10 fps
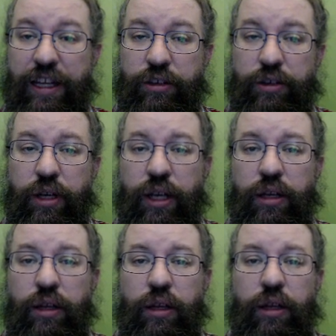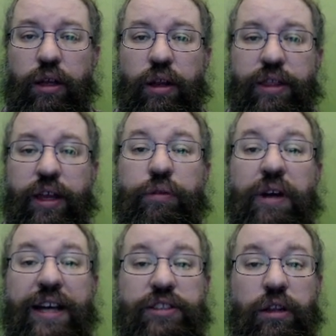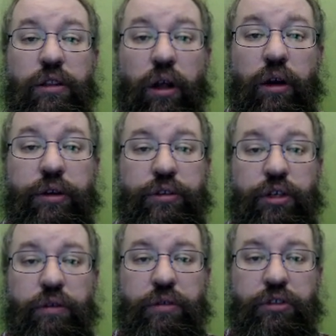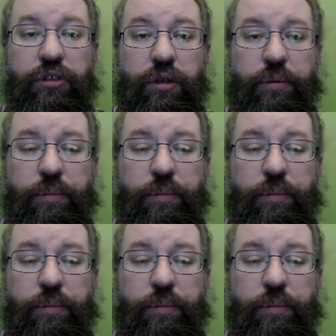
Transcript: turning, therefore has a large curvature.